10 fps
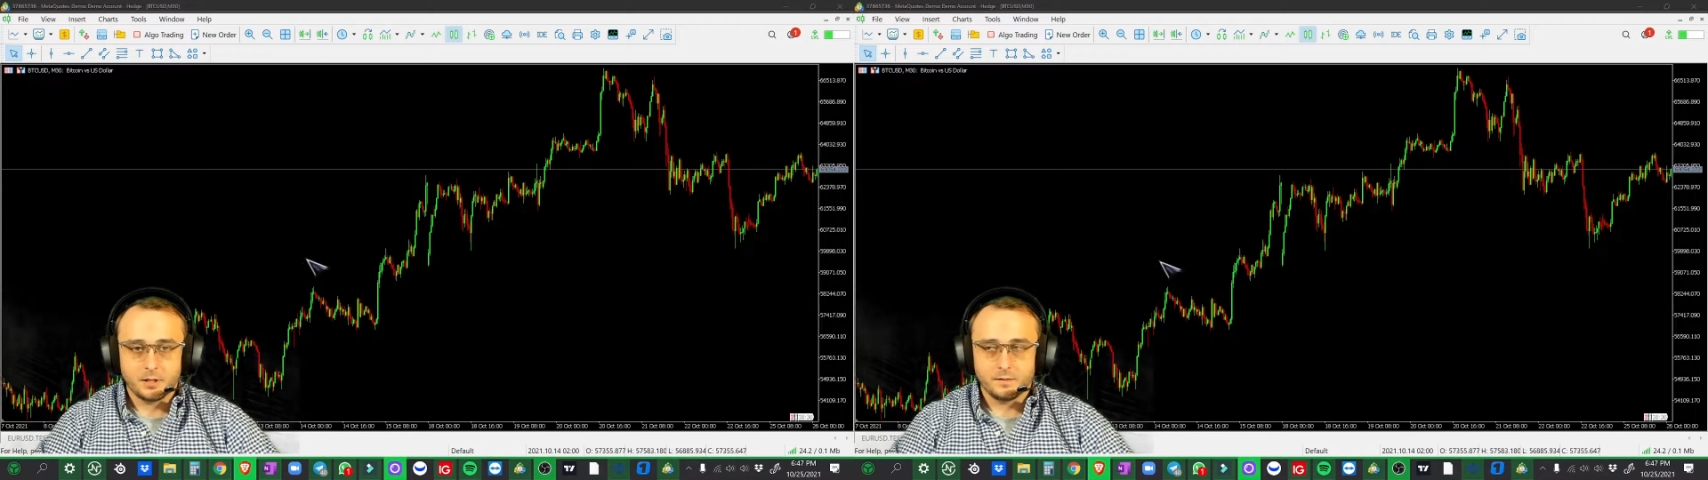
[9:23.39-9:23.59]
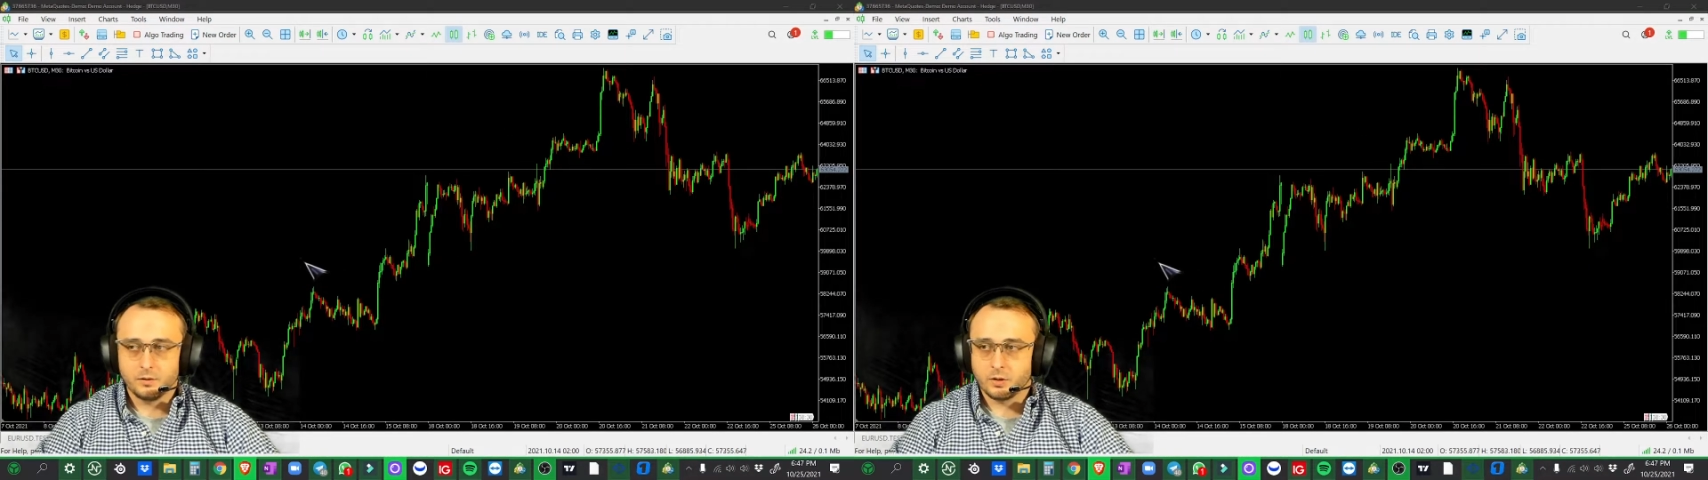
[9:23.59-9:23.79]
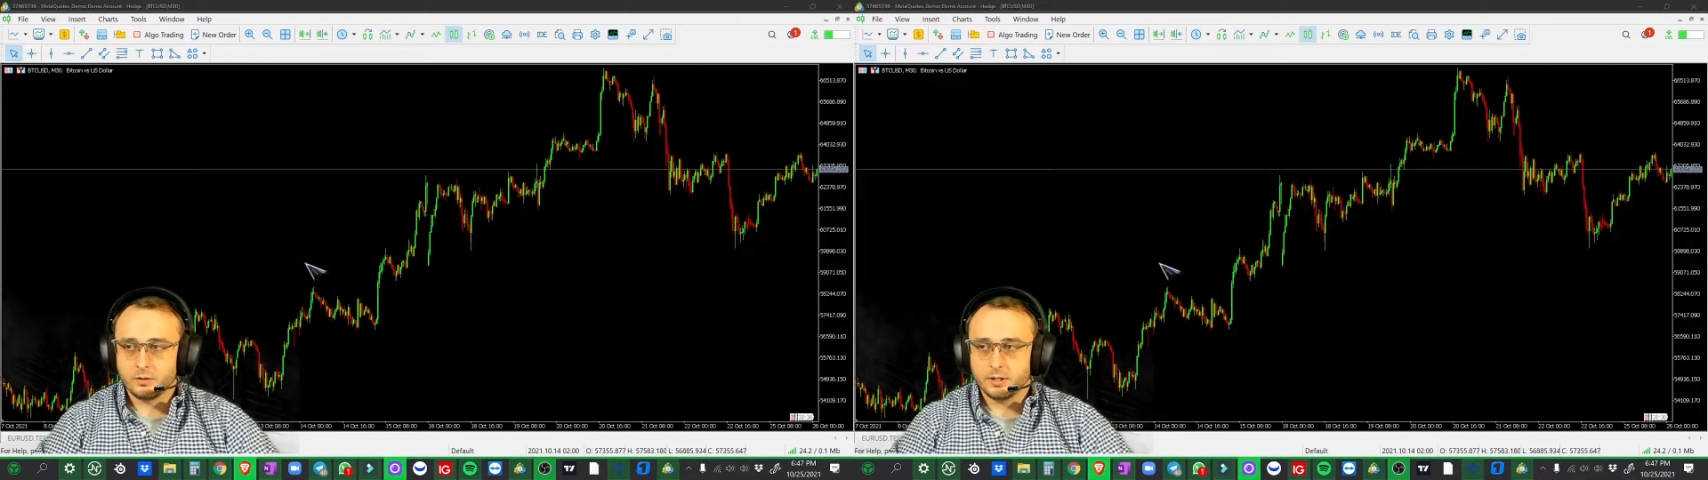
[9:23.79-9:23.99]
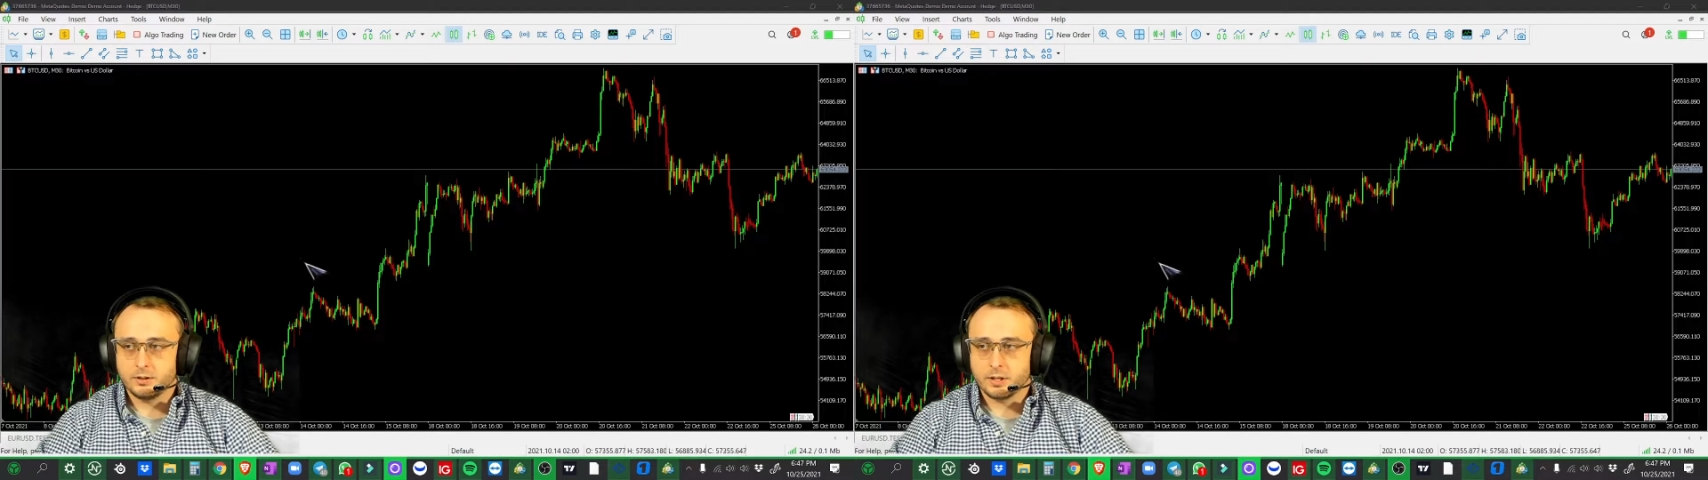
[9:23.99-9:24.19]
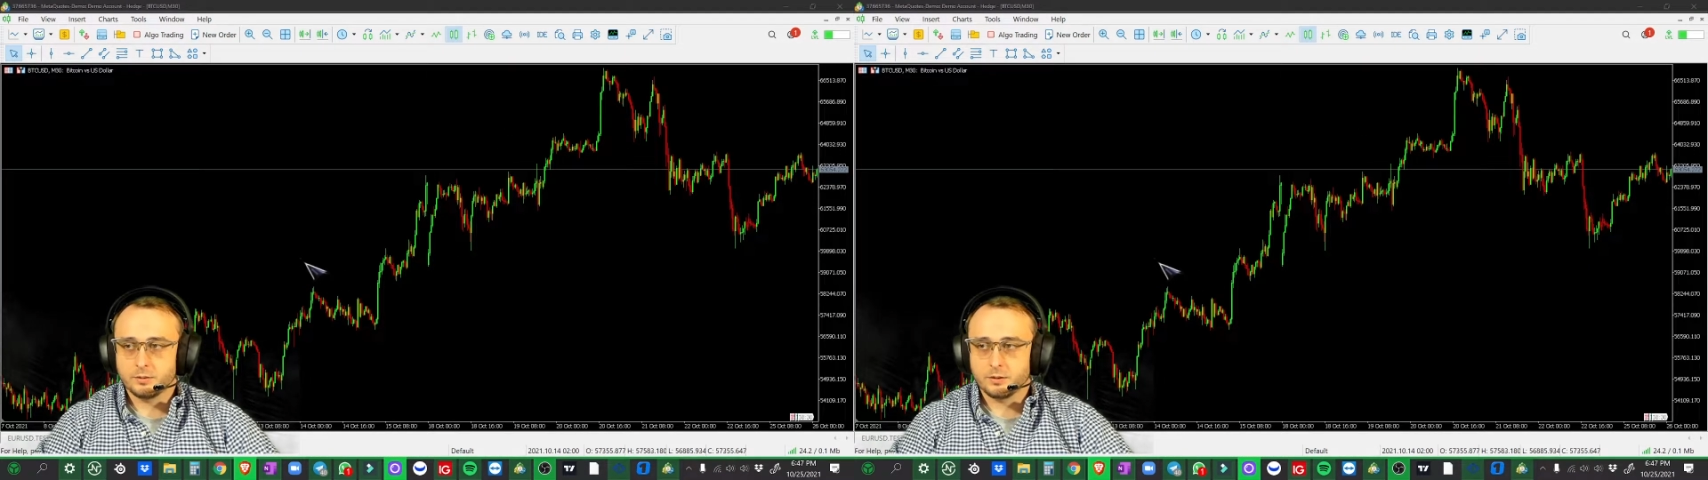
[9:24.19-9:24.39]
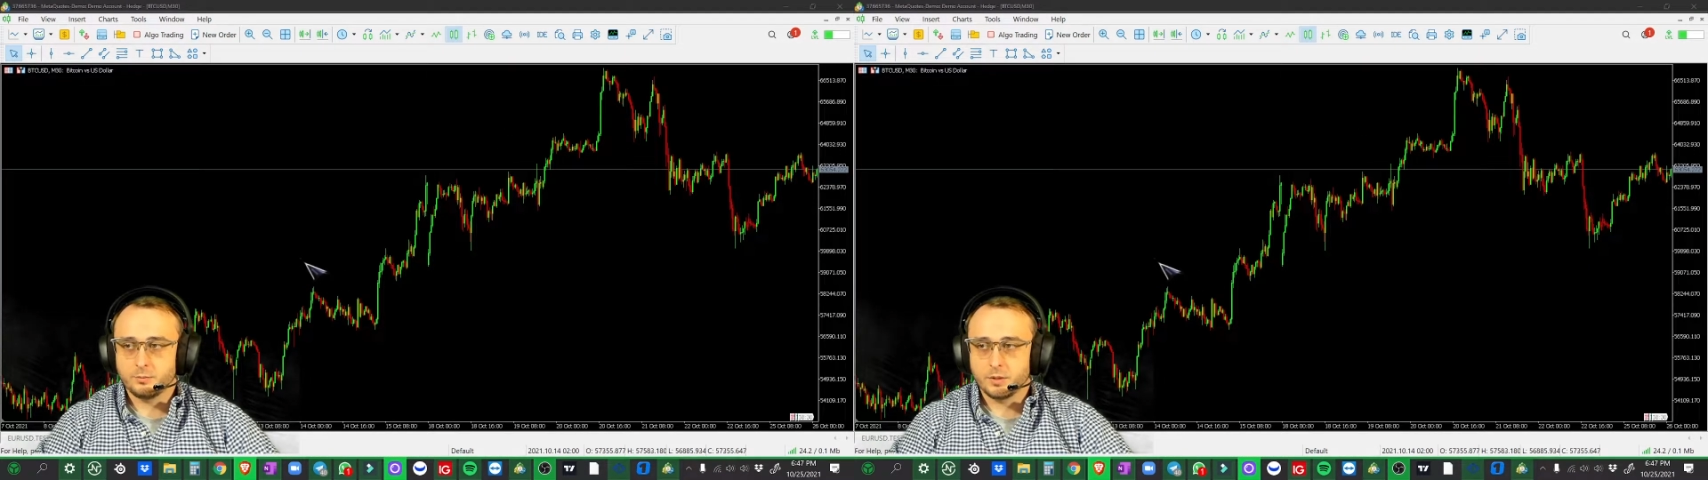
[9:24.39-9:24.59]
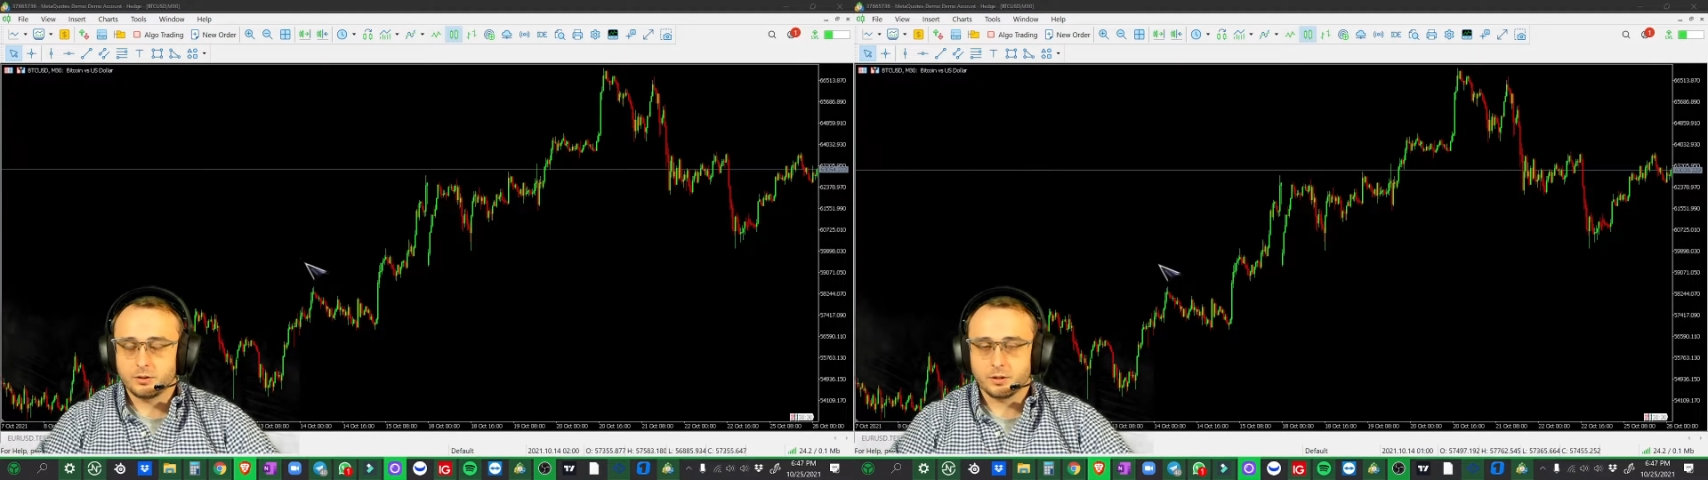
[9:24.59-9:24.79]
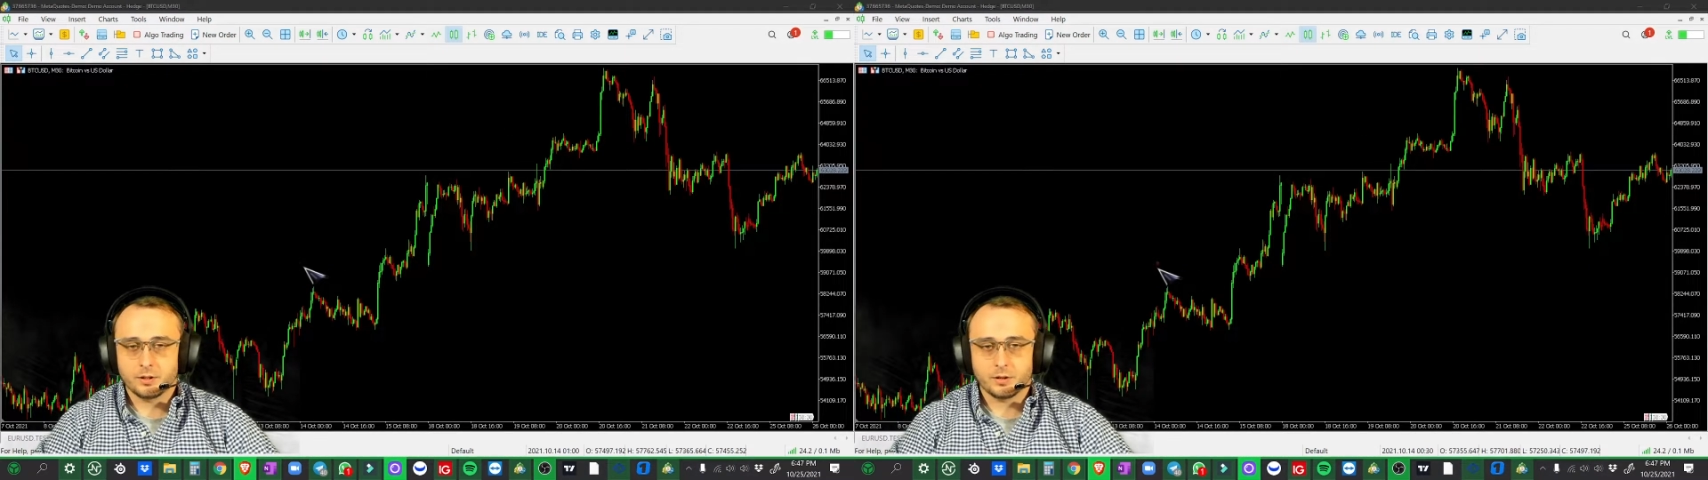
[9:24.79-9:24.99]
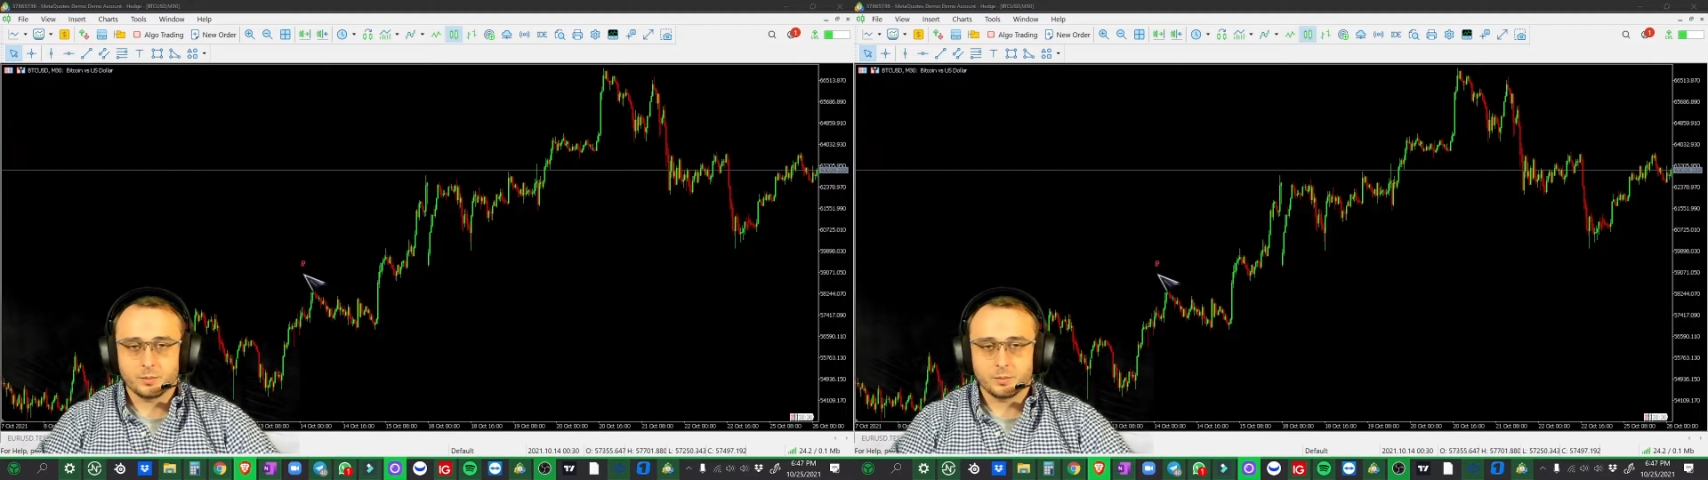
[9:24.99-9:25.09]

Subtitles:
If you've already downloaded MetaTrader,